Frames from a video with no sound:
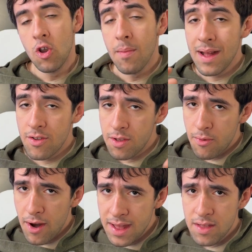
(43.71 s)
No matter the
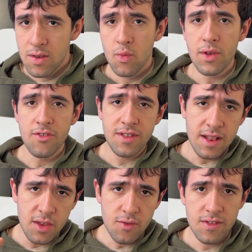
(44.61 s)
brand, we are
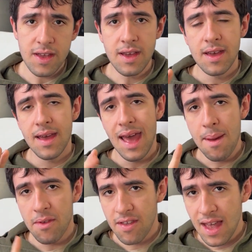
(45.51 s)
still using
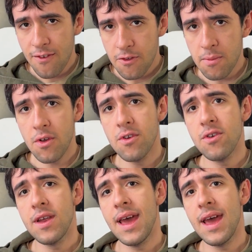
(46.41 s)
MSI Afterburner